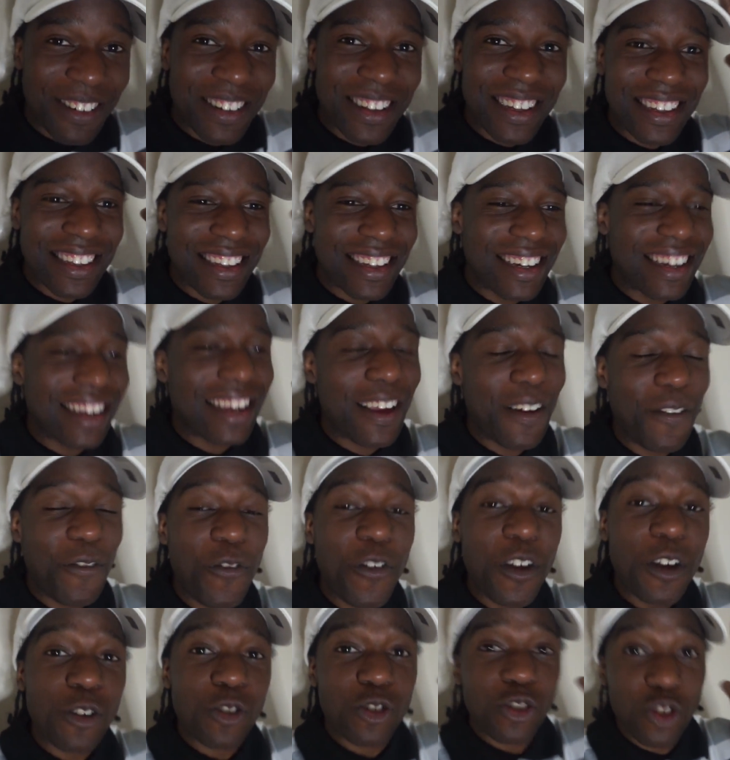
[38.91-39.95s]
this, it
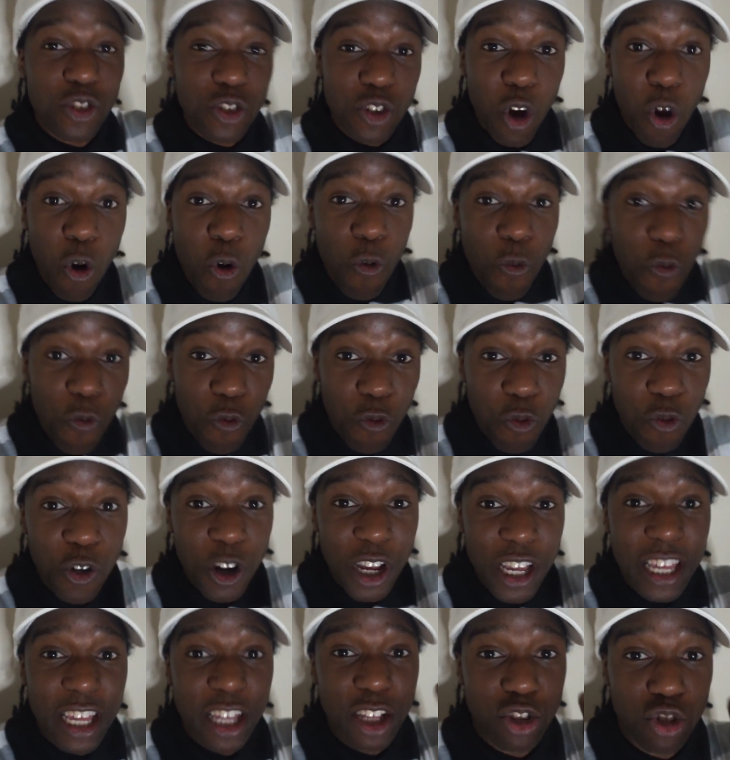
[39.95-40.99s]
feels so
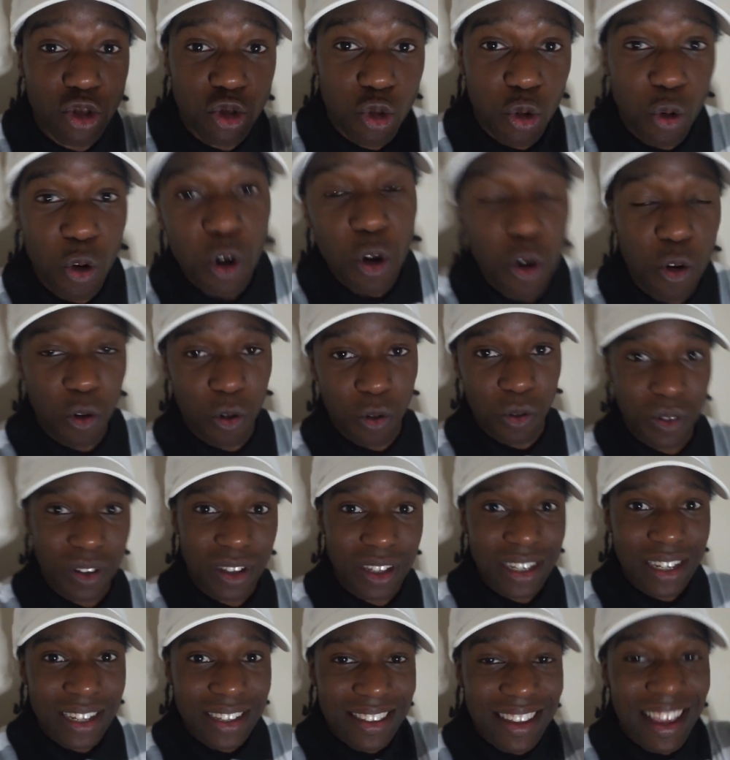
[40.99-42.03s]
freaking throw
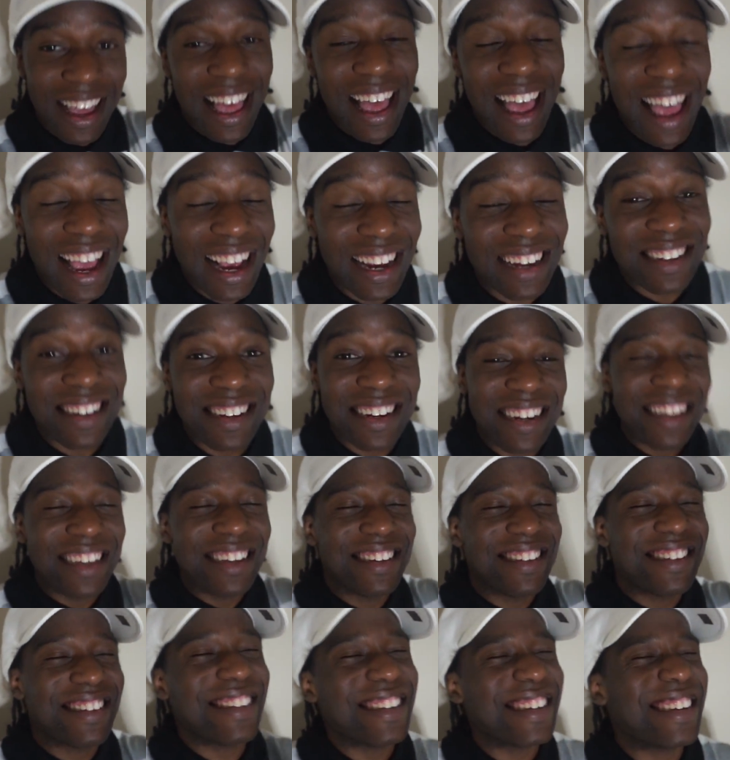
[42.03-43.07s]
to actually
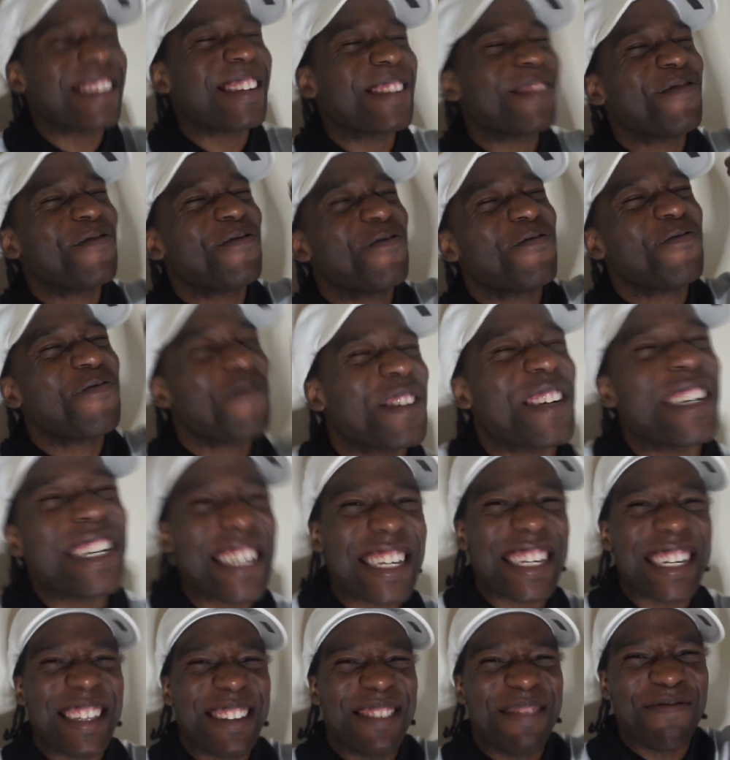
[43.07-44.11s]
just
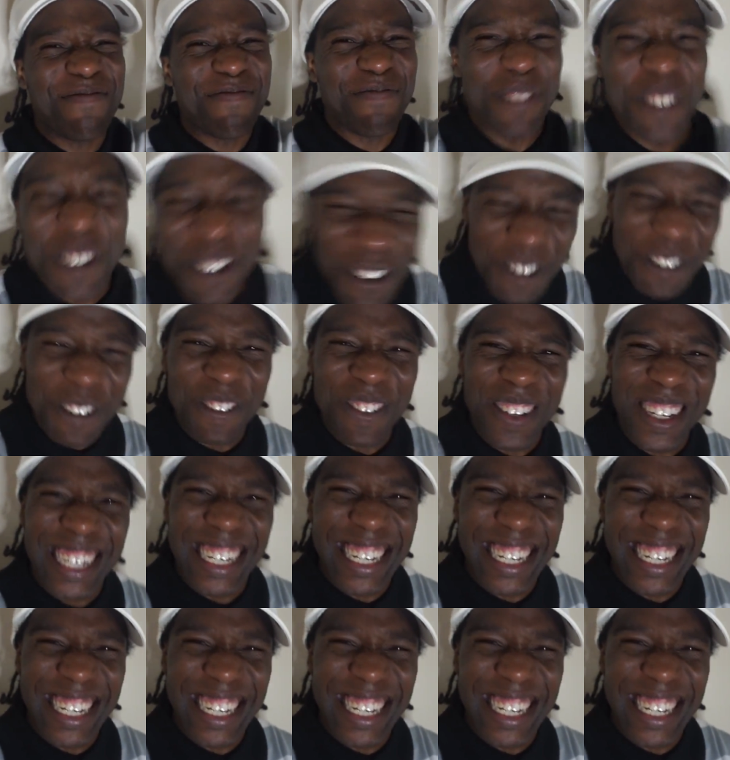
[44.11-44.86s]
freaking move.